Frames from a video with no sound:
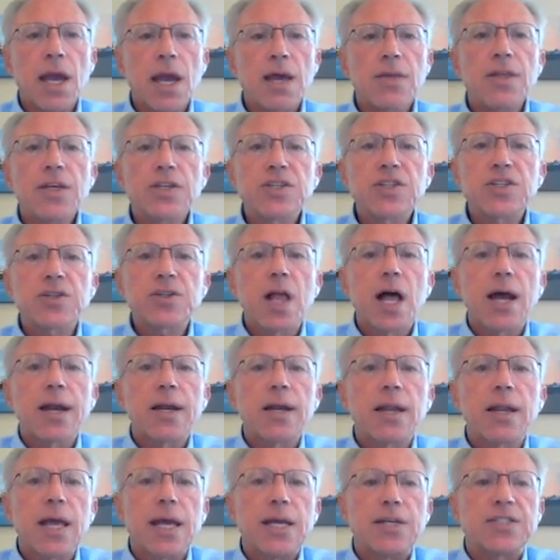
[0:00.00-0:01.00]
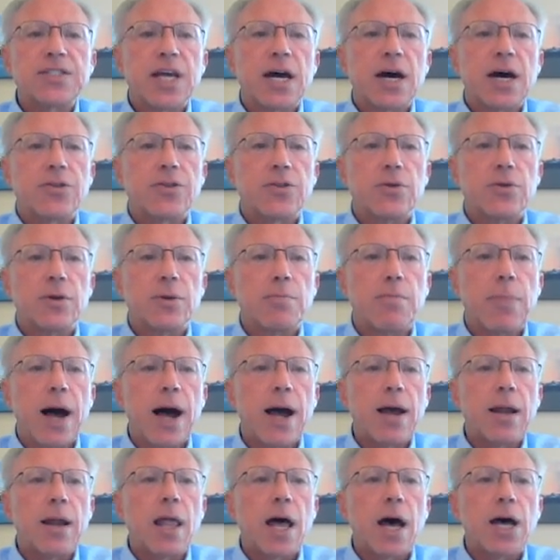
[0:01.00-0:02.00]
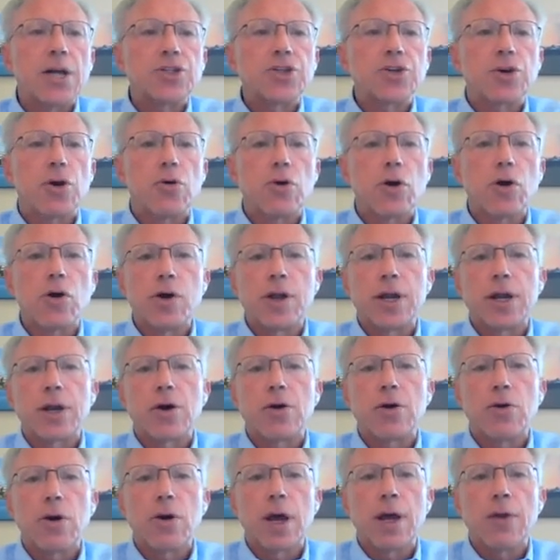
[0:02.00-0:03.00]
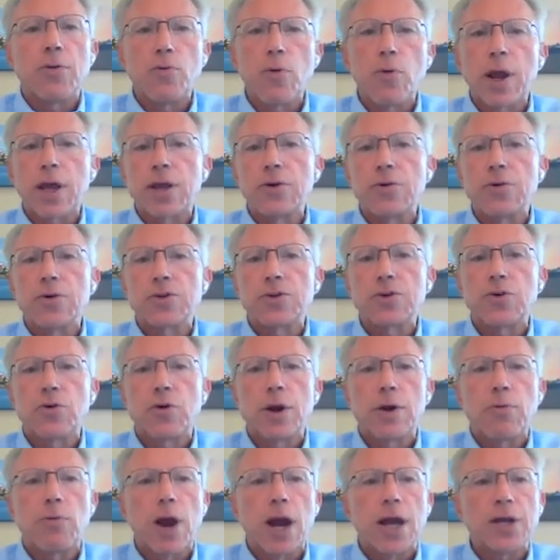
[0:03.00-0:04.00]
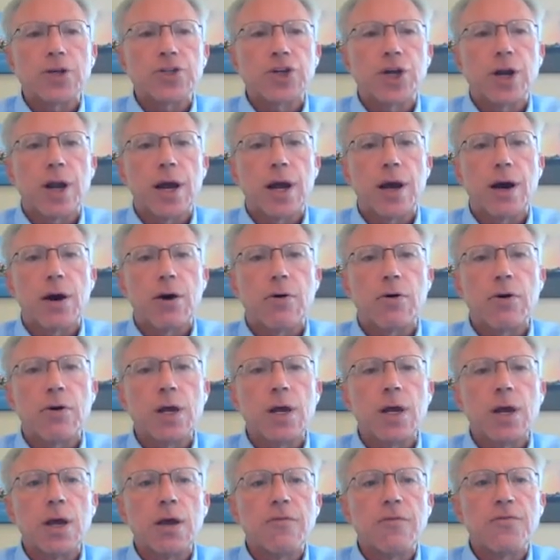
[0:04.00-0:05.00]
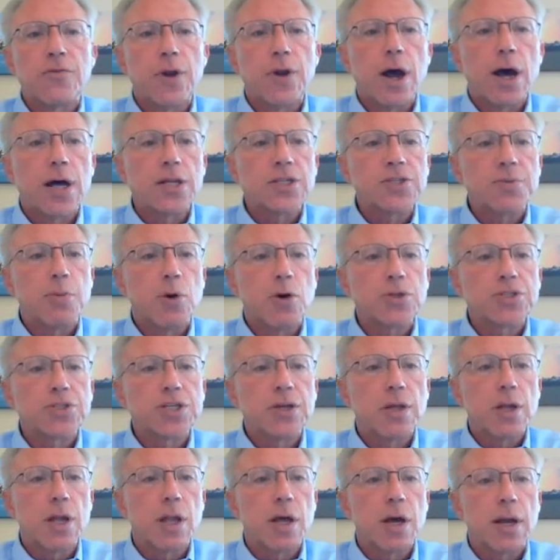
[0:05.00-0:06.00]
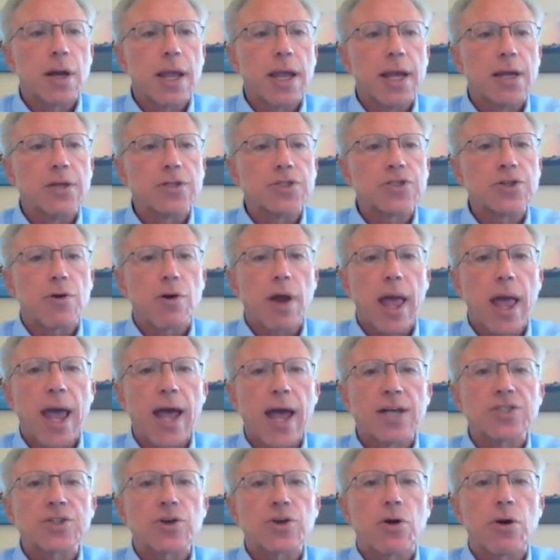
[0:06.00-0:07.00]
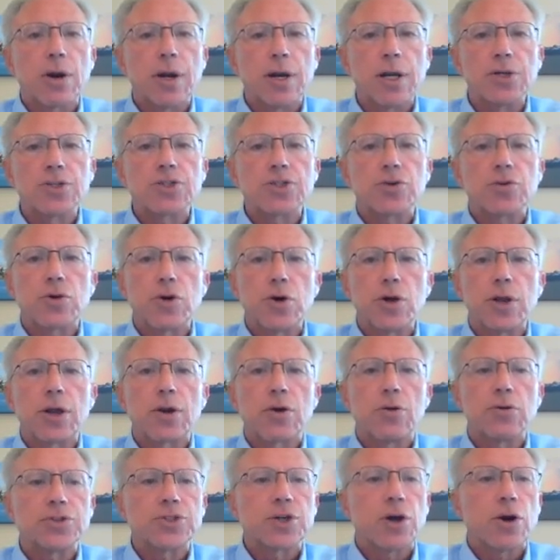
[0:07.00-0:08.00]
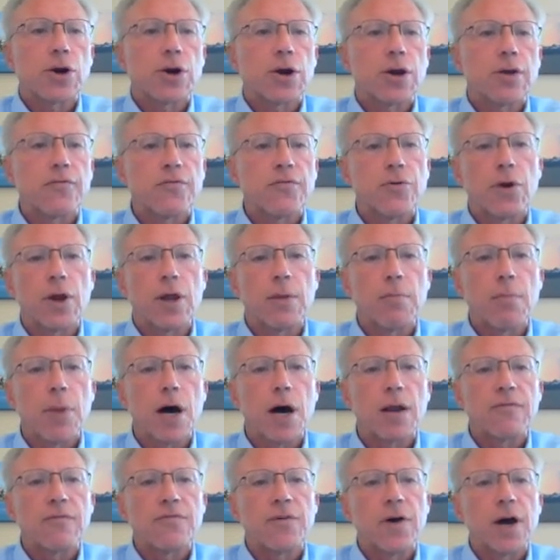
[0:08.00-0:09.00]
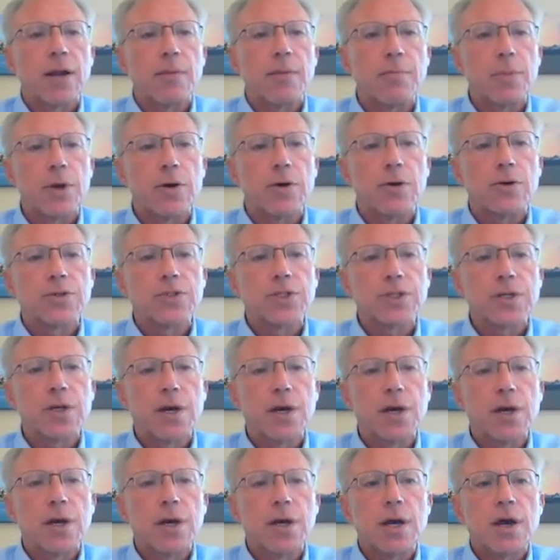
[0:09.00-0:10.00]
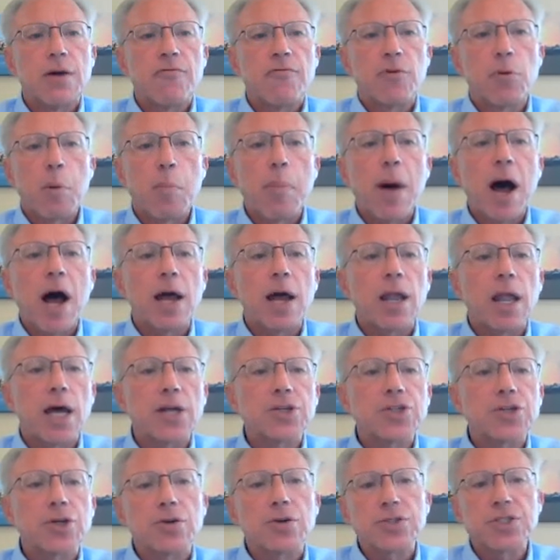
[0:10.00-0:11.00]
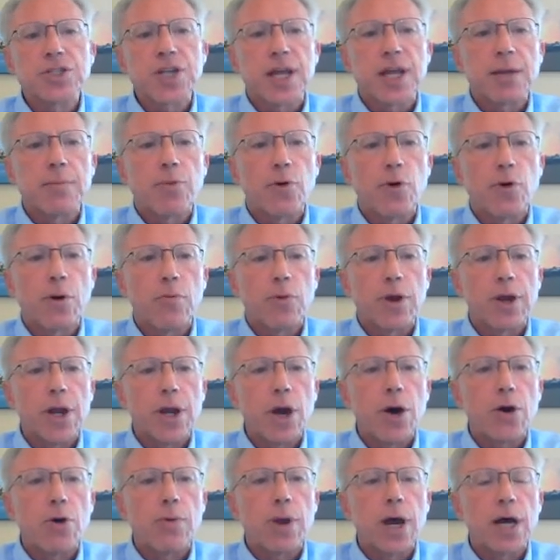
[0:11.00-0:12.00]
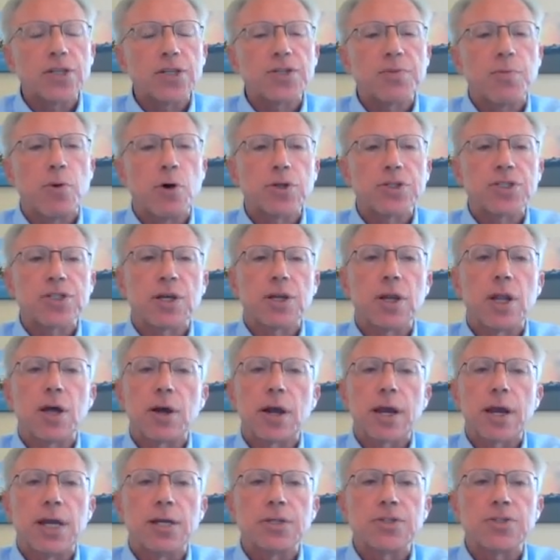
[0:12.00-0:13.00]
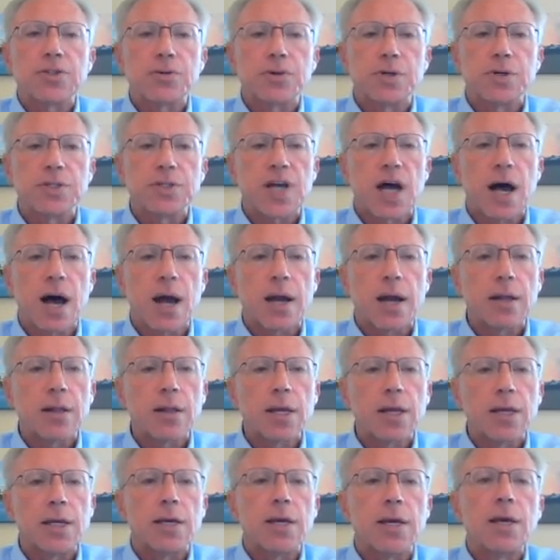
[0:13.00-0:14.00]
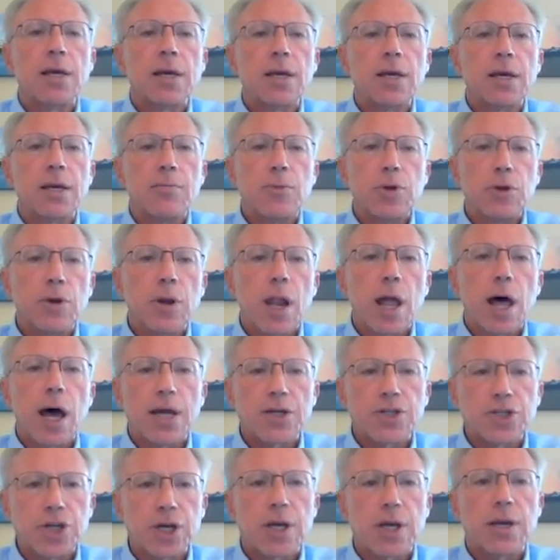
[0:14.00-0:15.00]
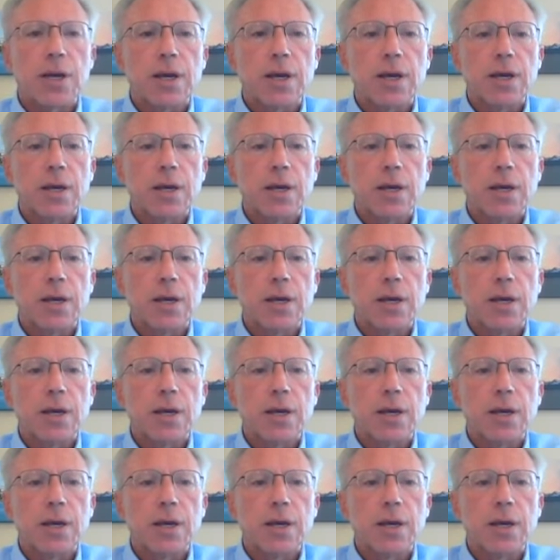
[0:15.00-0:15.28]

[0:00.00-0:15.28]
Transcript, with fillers: And this slide lays out the biological, clinical, and regulatory rationale for non-small cell lung cancer as our initial clinical target for unmodified Mills. From a biological standpoint, we know non-small cell lung cancer is highly immunologic.